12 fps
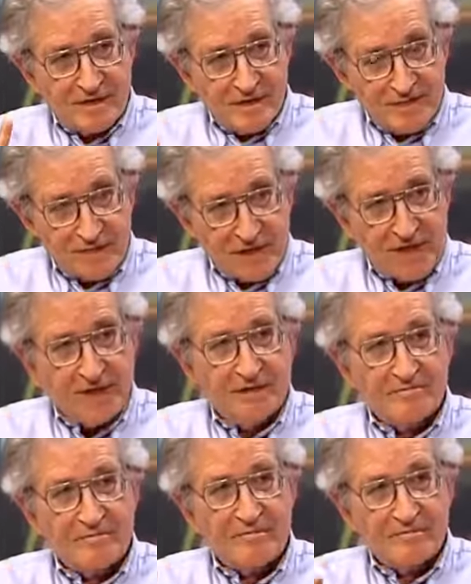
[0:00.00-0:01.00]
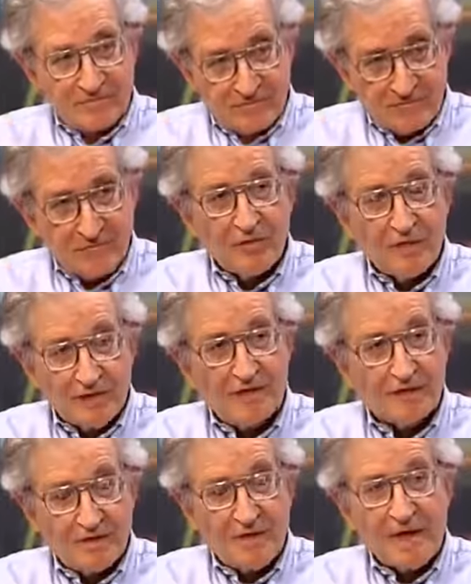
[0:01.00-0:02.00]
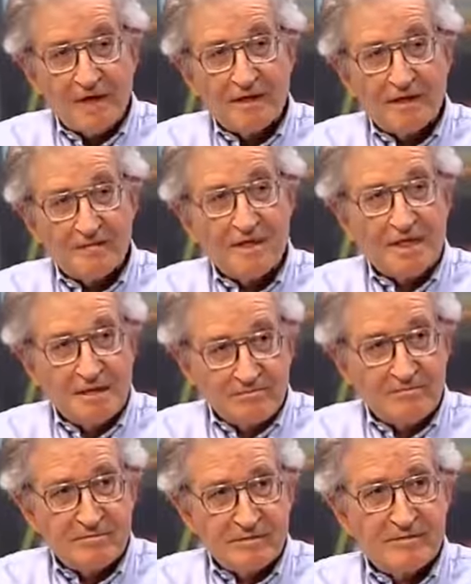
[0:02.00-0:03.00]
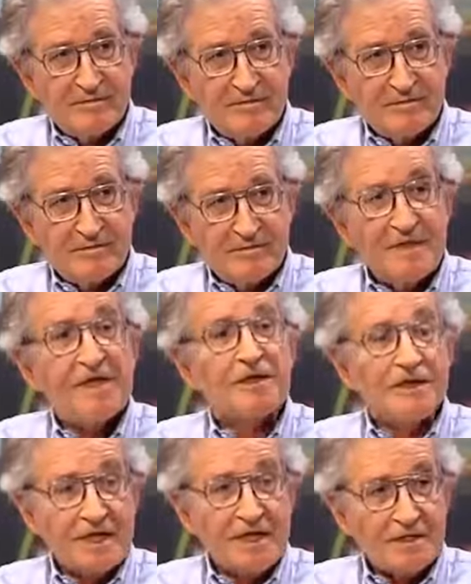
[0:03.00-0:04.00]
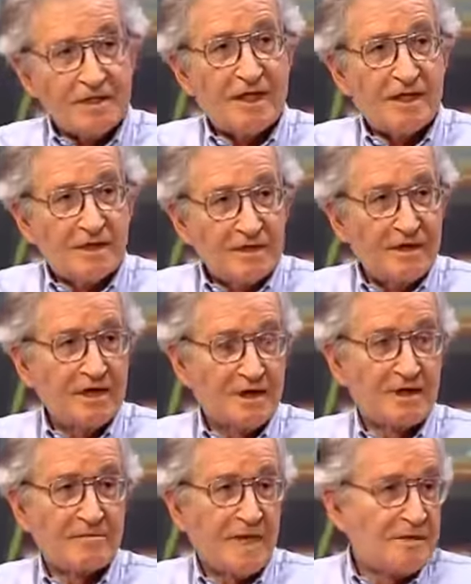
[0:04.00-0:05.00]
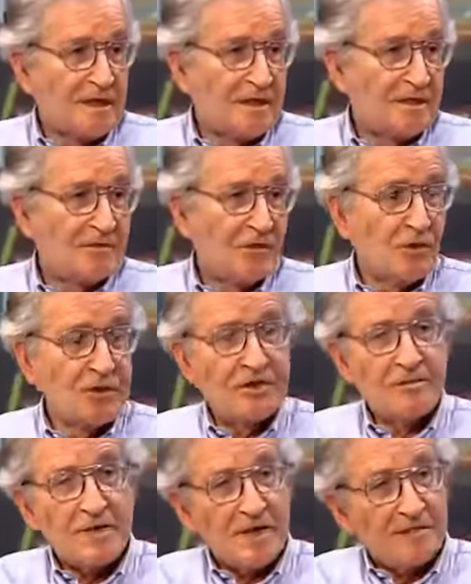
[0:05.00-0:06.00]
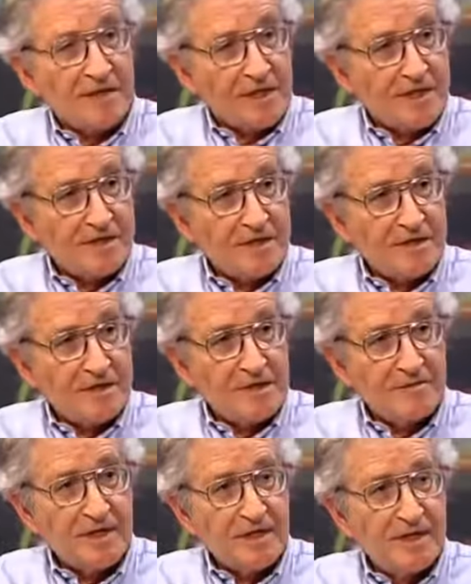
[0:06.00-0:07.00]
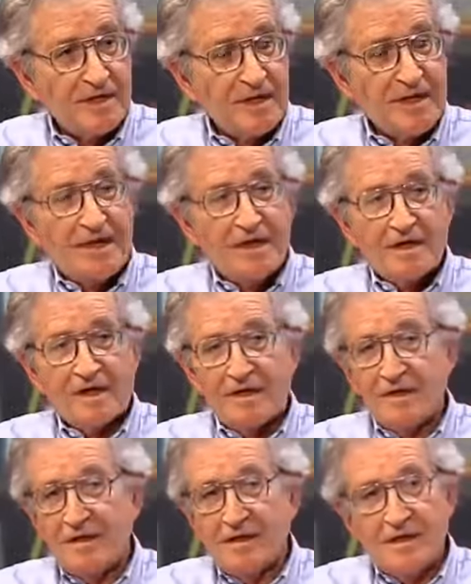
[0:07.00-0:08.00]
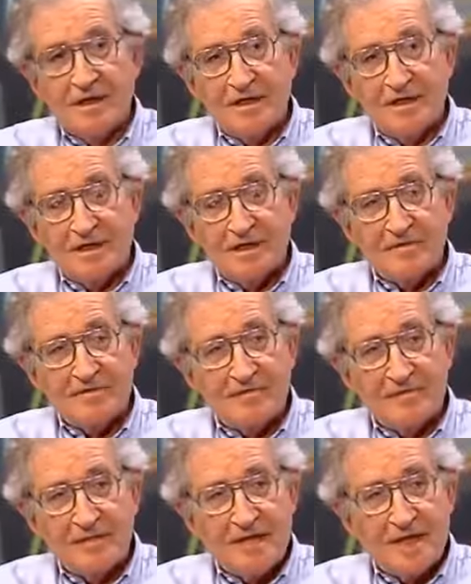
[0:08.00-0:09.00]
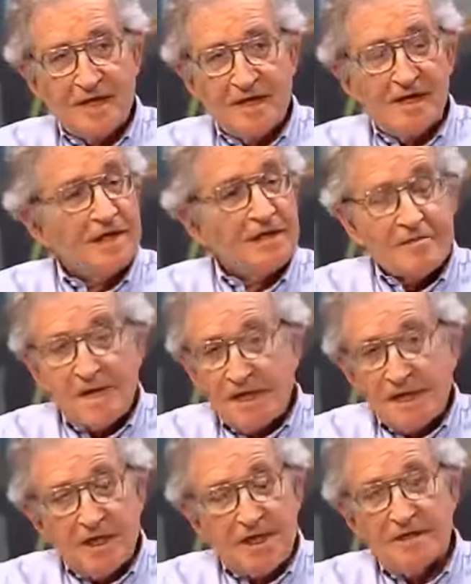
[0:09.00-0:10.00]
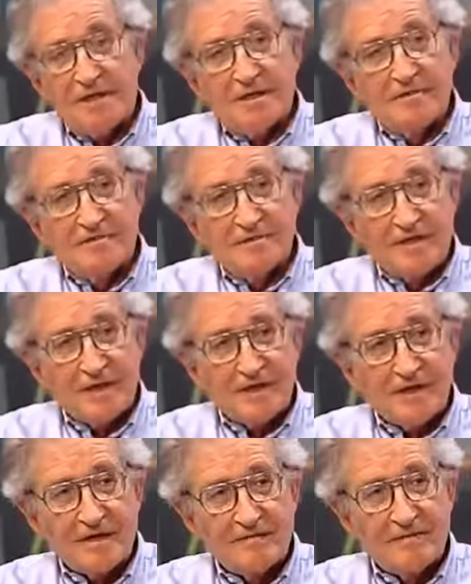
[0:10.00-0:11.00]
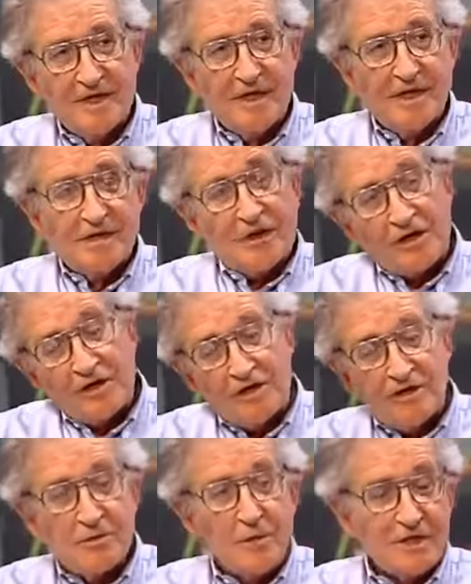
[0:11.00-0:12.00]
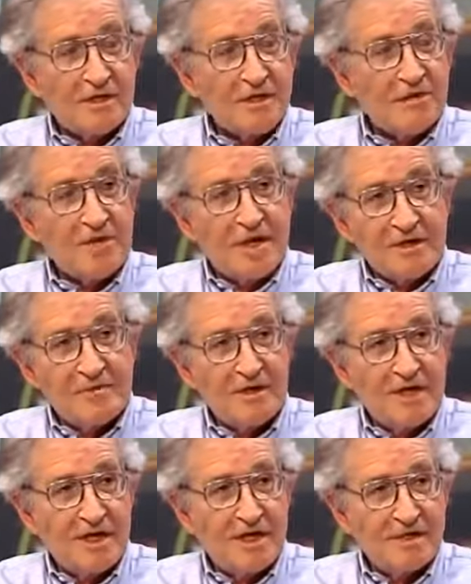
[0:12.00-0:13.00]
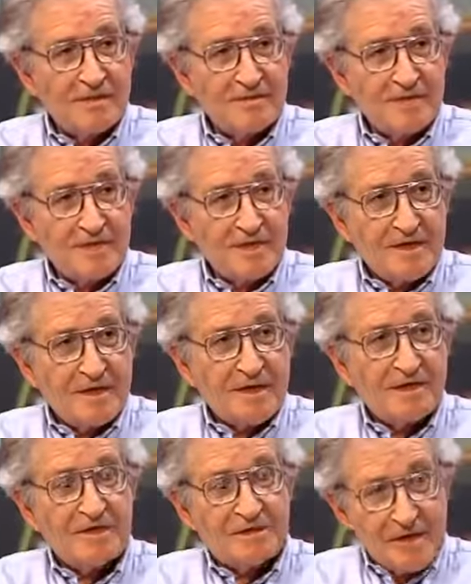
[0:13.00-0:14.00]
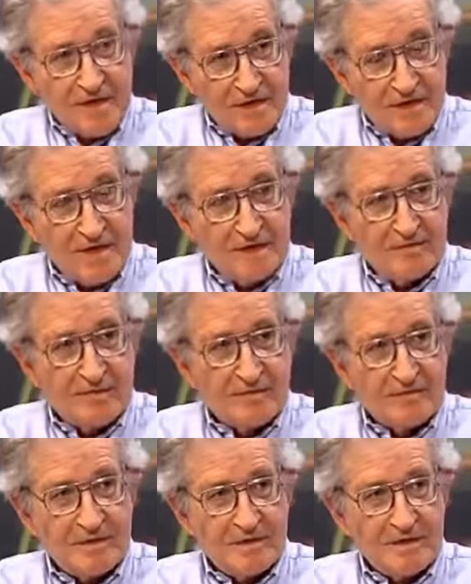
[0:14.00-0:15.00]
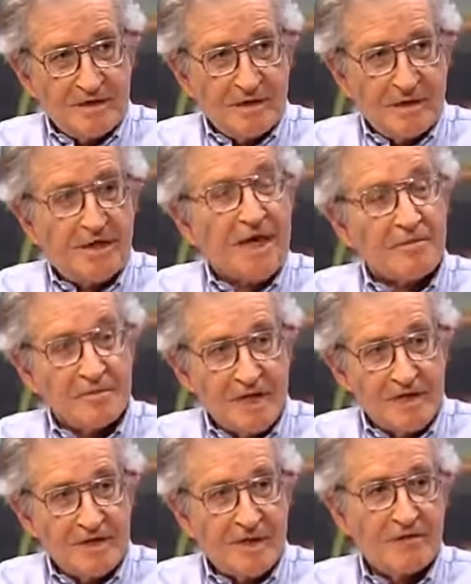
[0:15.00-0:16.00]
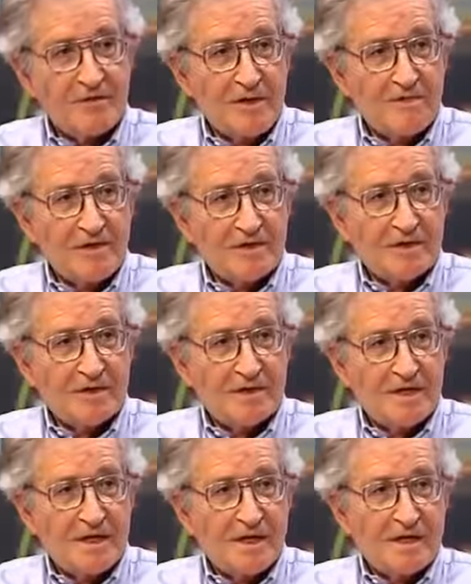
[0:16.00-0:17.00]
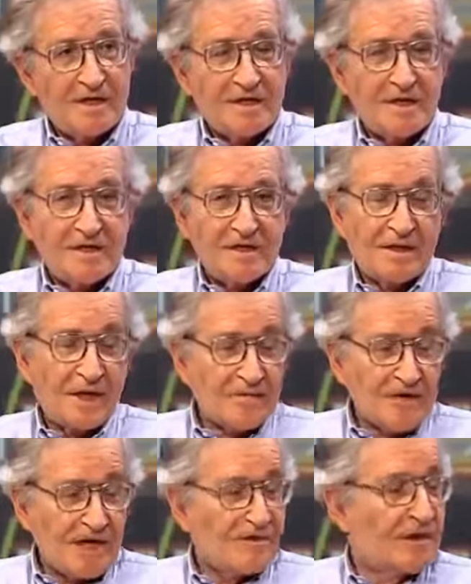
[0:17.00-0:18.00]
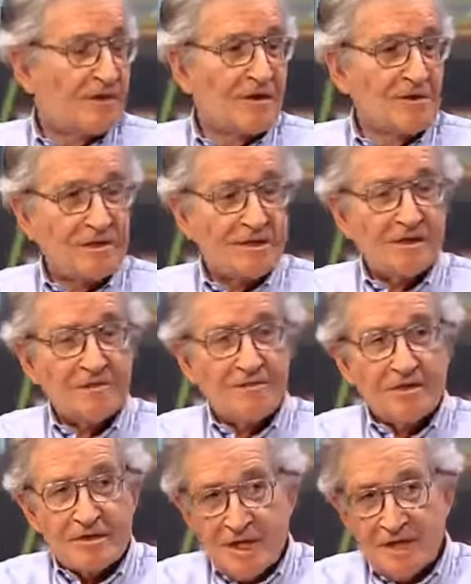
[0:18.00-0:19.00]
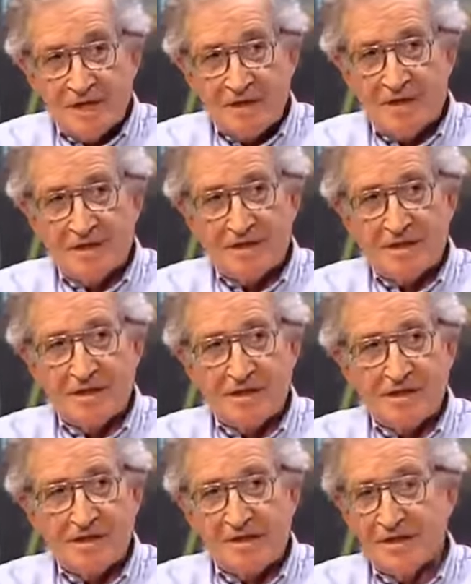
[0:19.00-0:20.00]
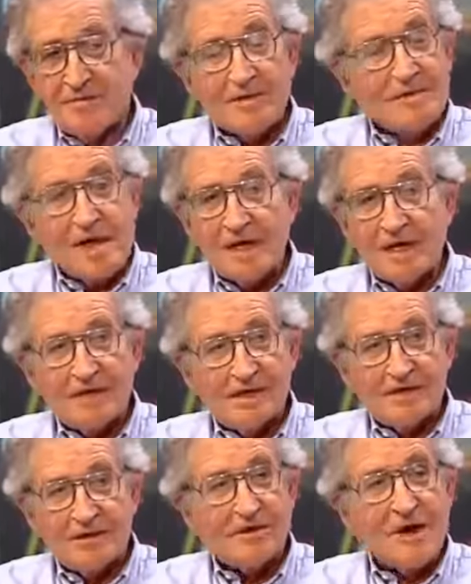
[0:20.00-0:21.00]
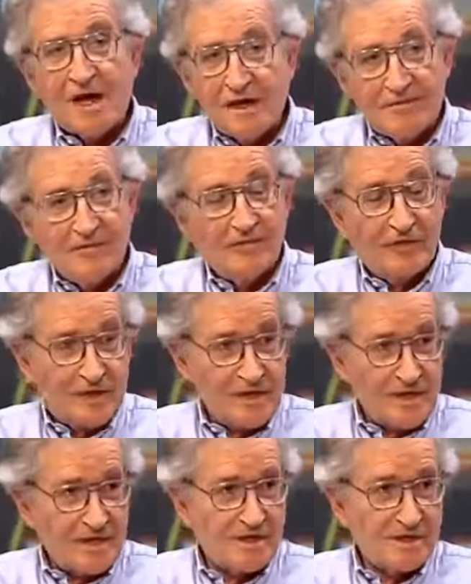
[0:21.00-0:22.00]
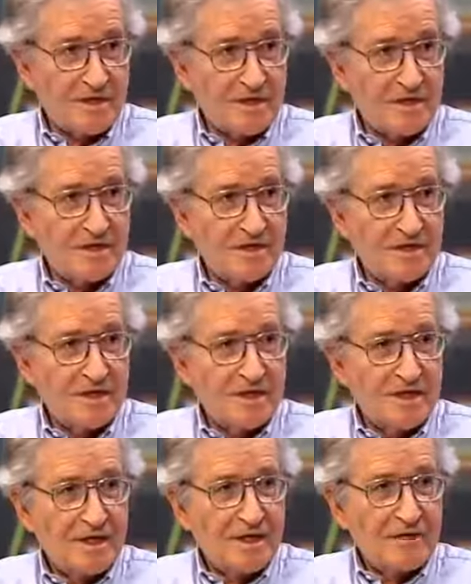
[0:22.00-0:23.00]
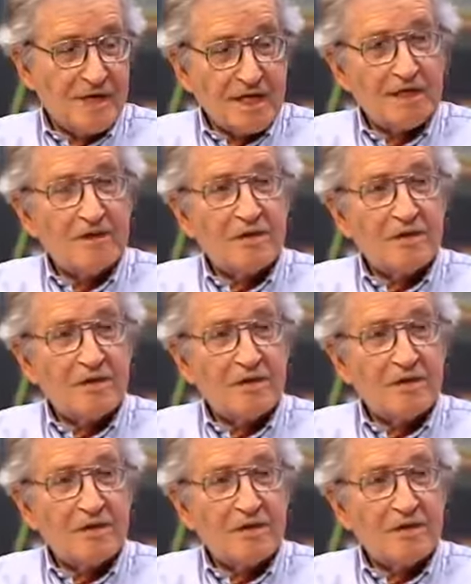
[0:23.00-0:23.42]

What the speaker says: complete what turned out to be near genocide, killing maybe a quarter of the population or something. In the Middle East, Carter just the Nobel Prize. His great achievement was the Camp David Agreements. The Camp David Agreements are presented as a diplomatic triumph for the United States. In fact,